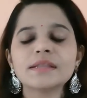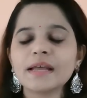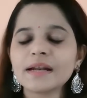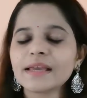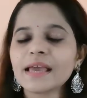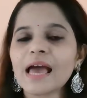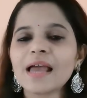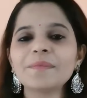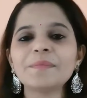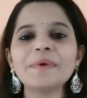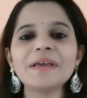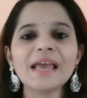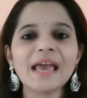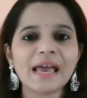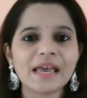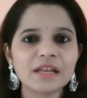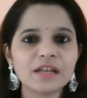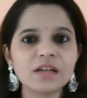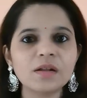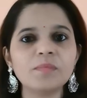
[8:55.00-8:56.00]
there can be
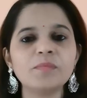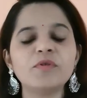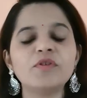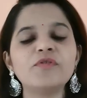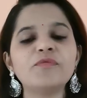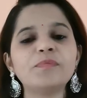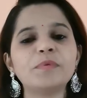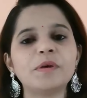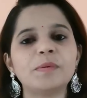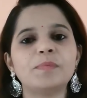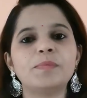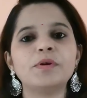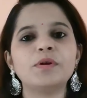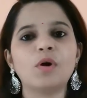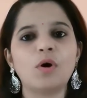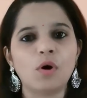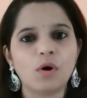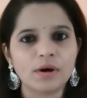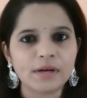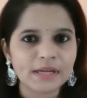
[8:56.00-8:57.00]
n number of
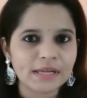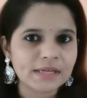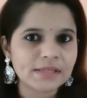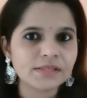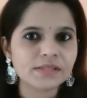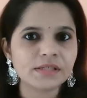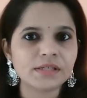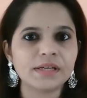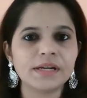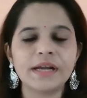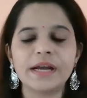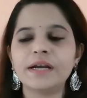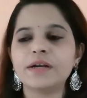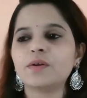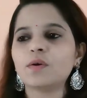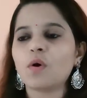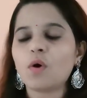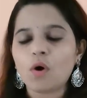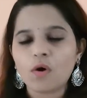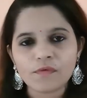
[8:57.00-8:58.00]
people on
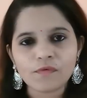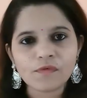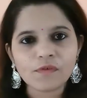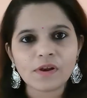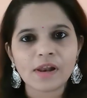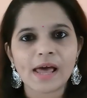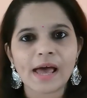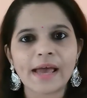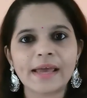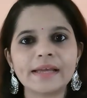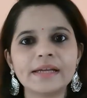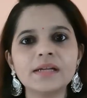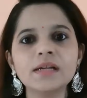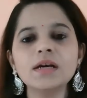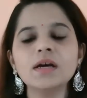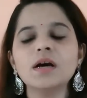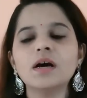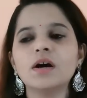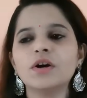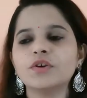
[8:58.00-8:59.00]
internet,
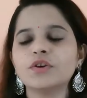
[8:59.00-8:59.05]
offline,